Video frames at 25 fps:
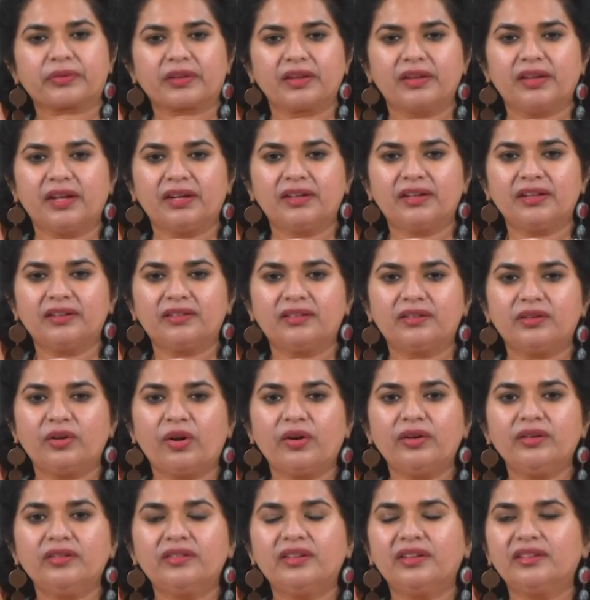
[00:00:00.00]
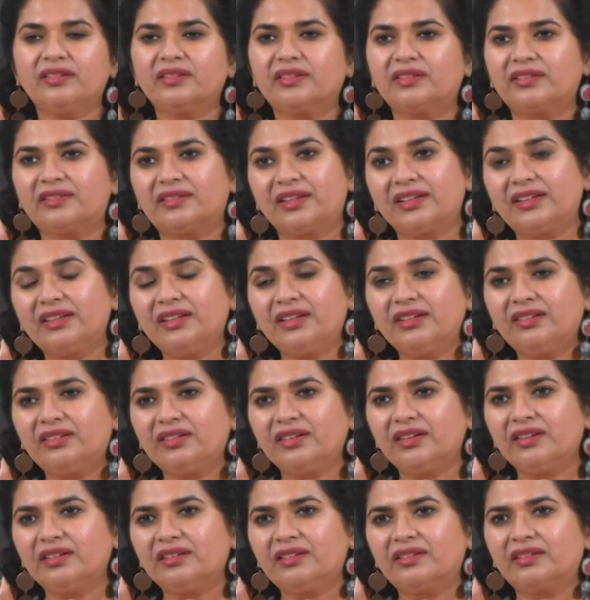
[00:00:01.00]
that is not just
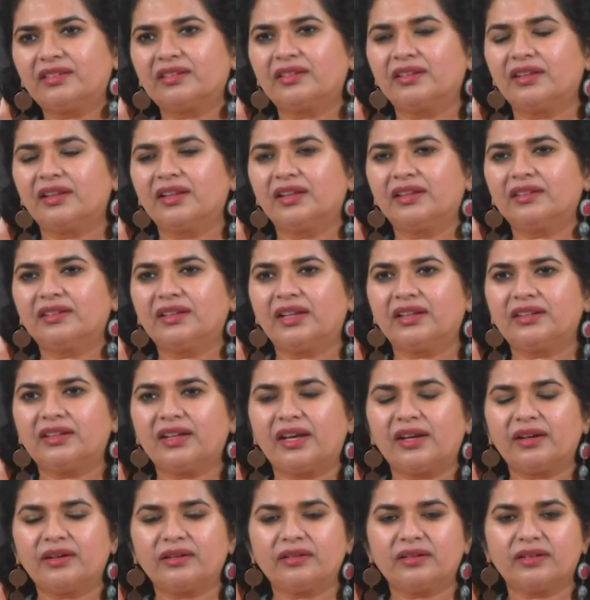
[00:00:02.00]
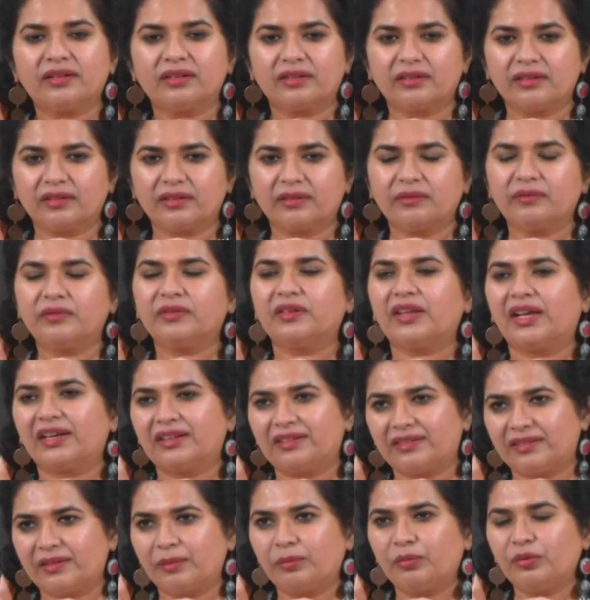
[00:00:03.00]
signatures that are, that
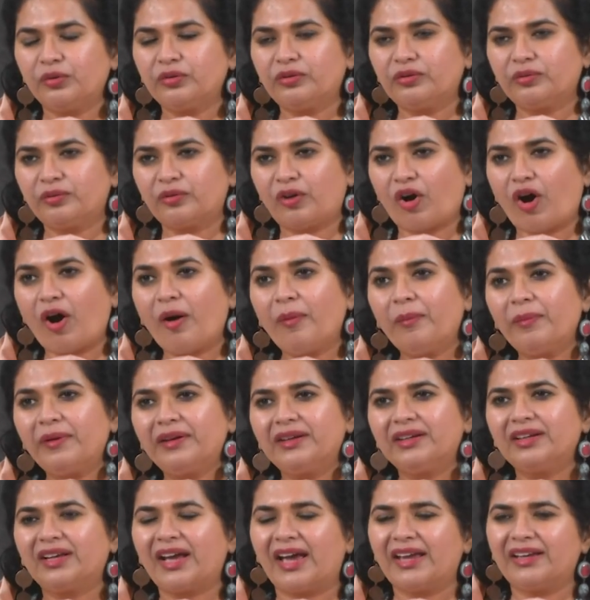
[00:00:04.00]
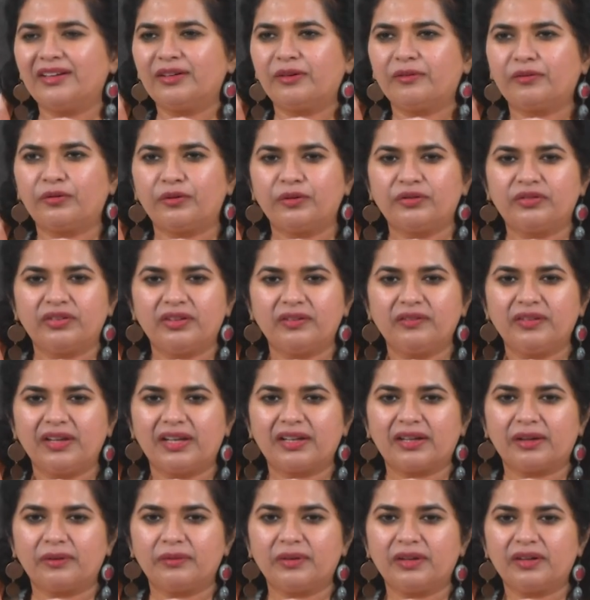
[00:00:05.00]
is the most common kind of forgery we
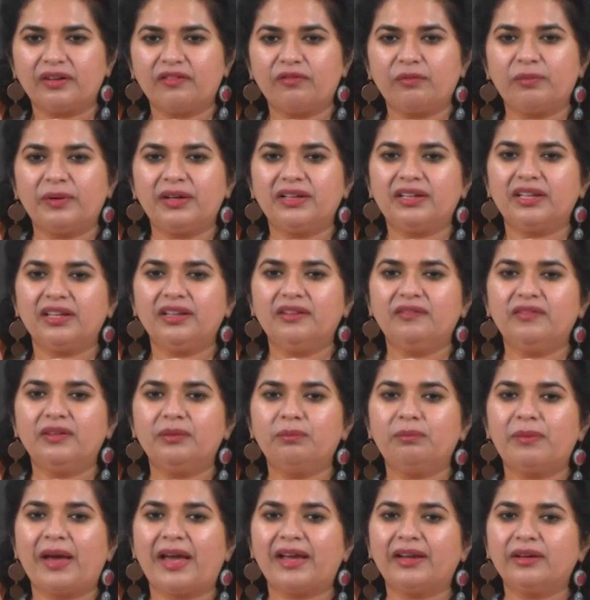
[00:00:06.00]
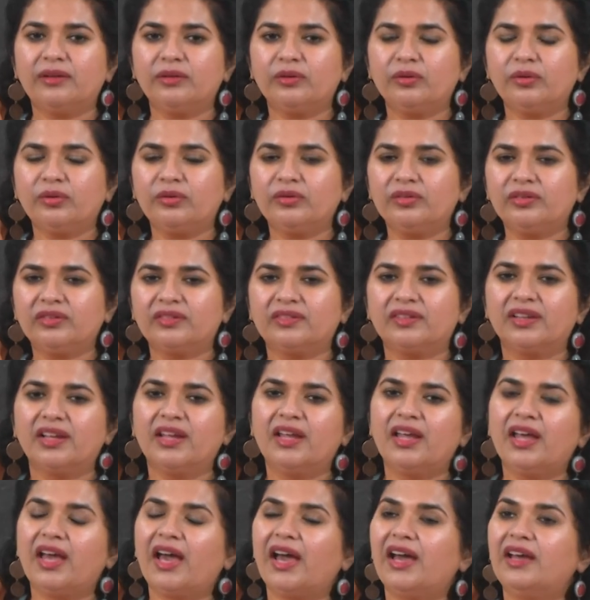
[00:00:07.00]
are aware of, but even banknotes
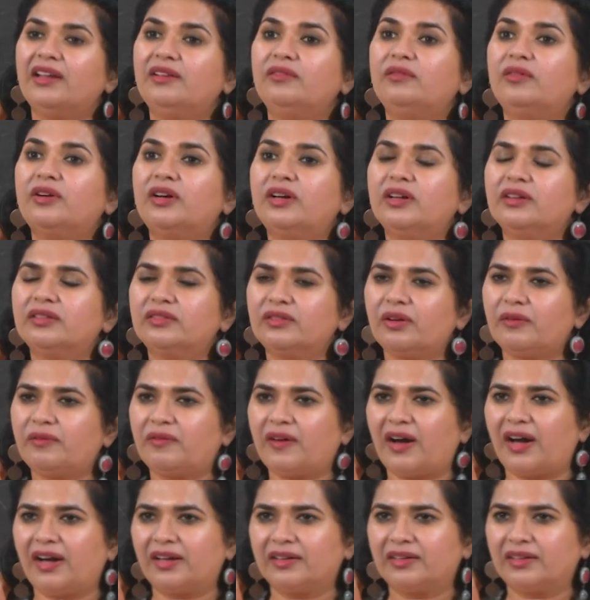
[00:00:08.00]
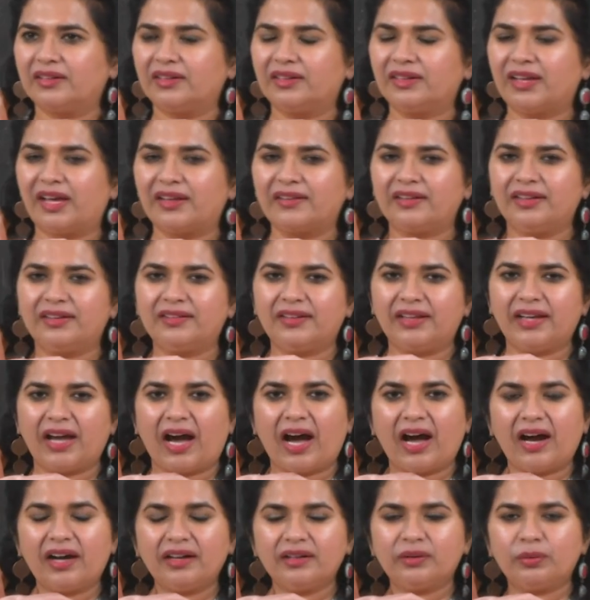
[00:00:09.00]
and works of art. In the
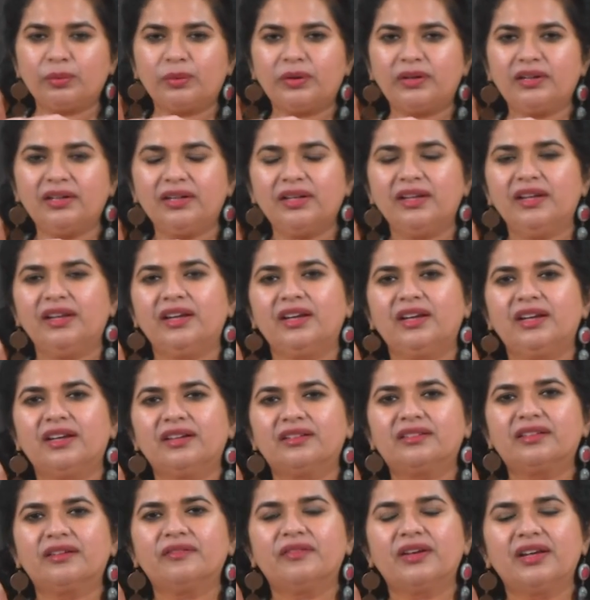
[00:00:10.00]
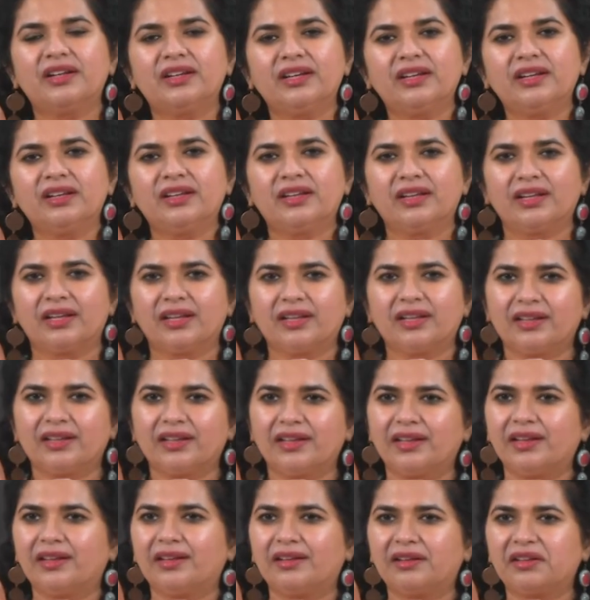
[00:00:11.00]
art world, it is a very,
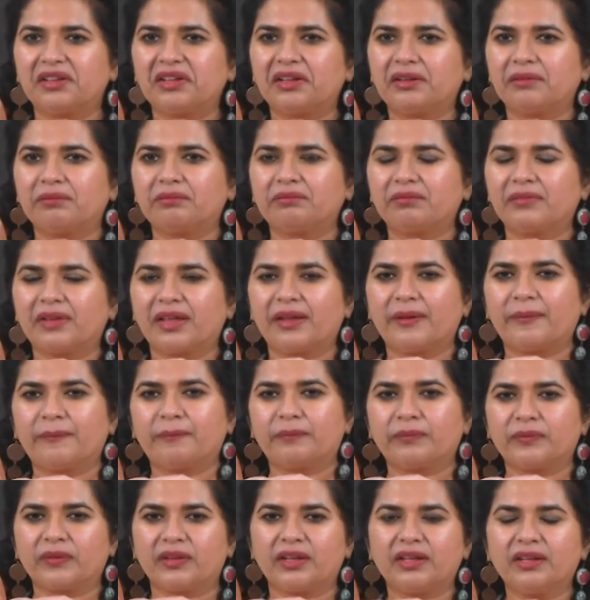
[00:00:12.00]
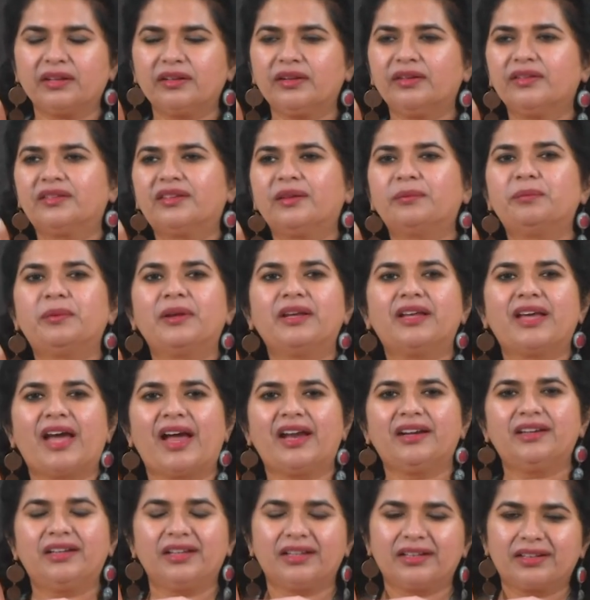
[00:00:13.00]
it is a big
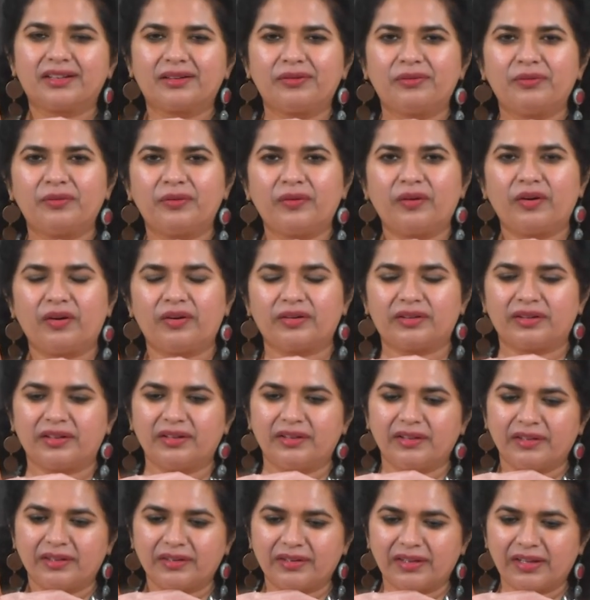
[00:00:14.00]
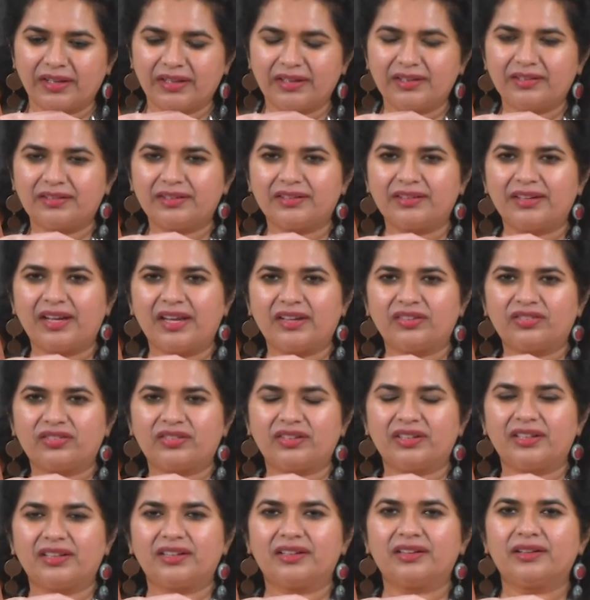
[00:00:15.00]
headache for the
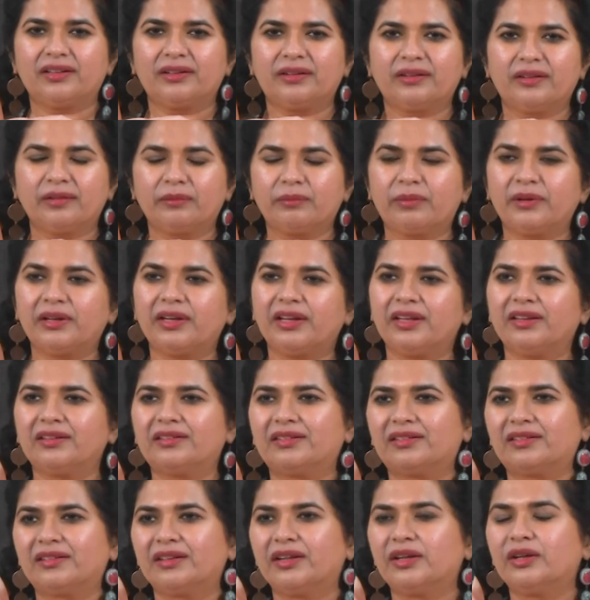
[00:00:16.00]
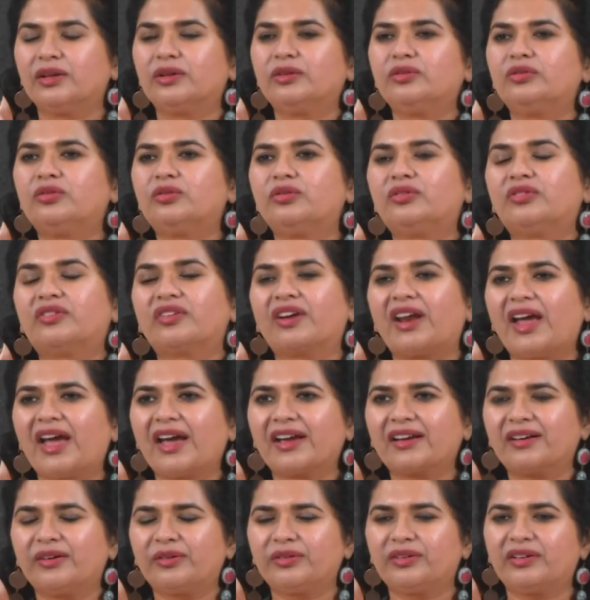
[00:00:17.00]
international police to
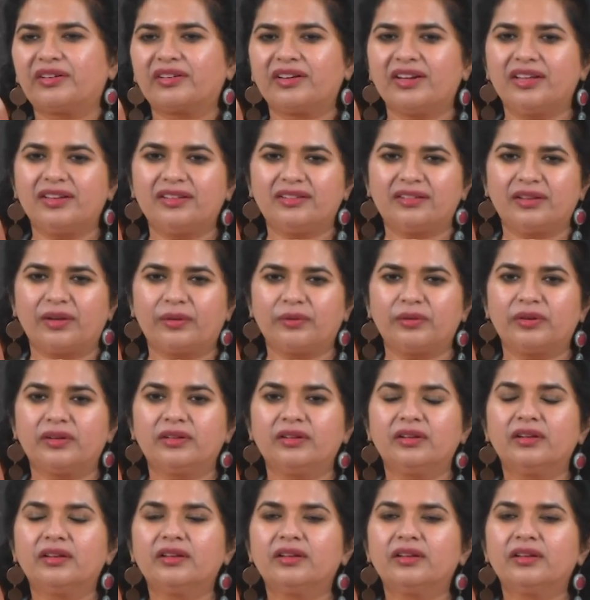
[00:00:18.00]
track or trace down